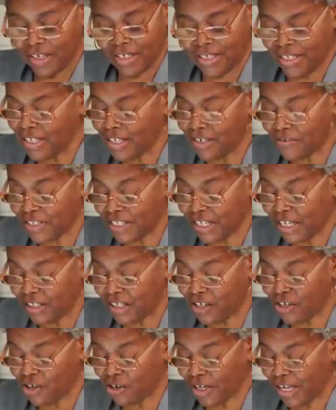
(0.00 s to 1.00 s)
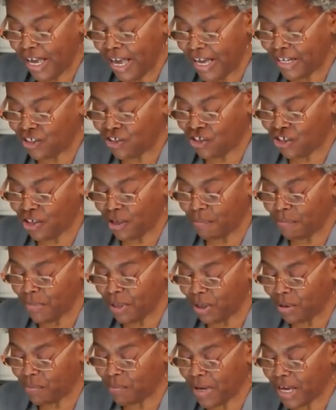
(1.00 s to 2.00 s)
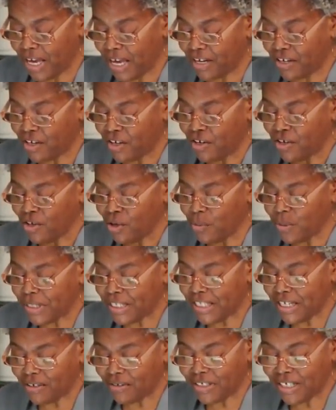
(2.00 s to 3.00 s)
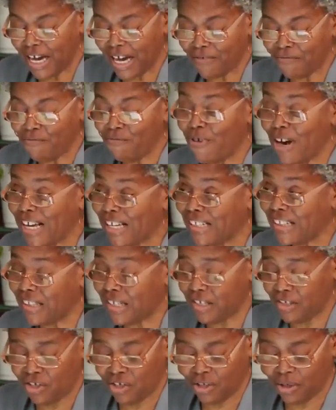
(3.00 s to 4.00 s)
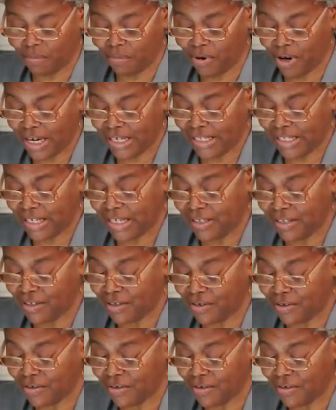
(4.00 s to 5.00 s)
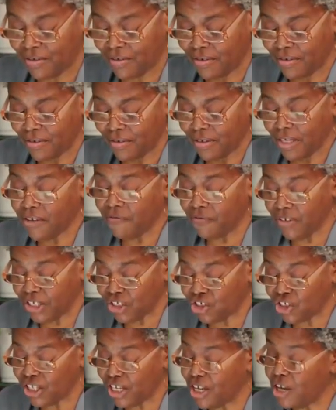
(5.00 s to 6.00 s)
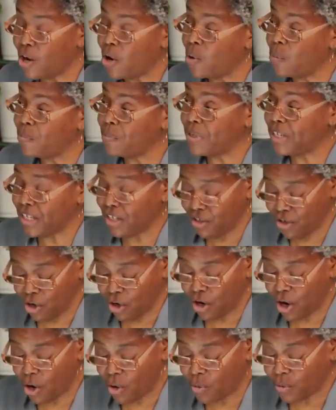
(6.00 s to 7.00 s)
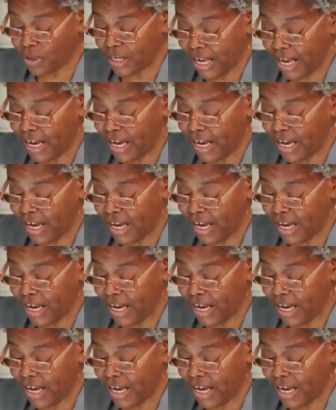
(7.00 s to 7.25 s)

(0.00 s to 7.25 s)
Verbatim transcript: Instead of selling your catch to a middleman, you would sell directly to the processor, eventually opening your own